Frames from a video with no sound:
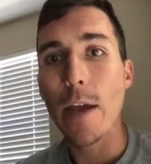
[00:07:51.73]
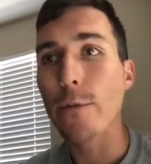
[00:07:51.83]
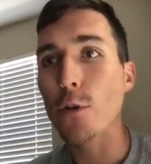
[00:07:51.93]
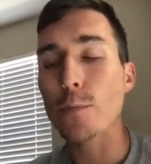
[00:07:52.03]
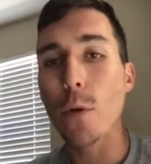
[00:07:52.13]

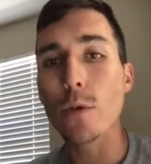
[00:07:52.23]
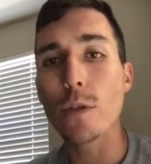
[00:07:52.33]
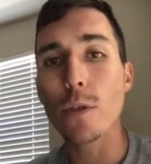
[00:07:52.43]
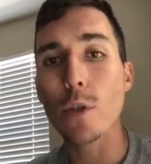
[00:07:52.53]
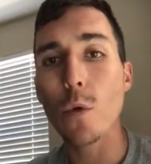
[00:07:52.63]
if you're
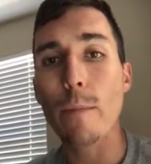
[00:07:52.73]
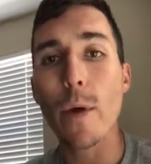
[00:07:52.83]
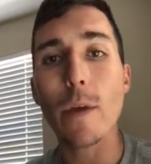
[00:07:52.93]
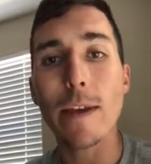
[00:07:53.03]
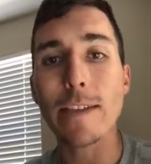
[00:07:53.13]
supposed to do 1
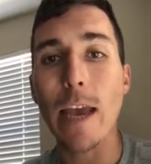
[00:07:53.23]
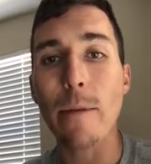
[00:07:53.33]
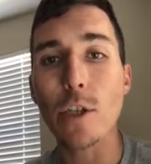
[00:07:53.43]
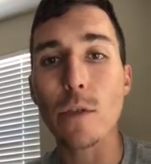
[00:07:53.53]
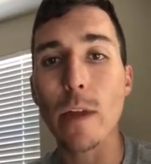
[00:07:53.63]
million
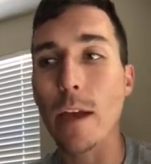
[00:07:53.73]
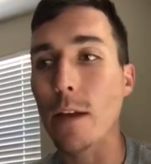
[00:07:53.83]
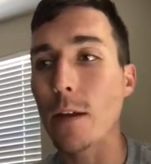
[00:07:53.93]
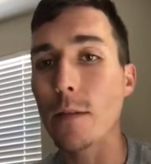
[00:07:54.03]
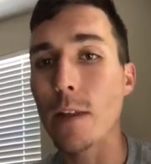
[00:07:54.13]
damage, like,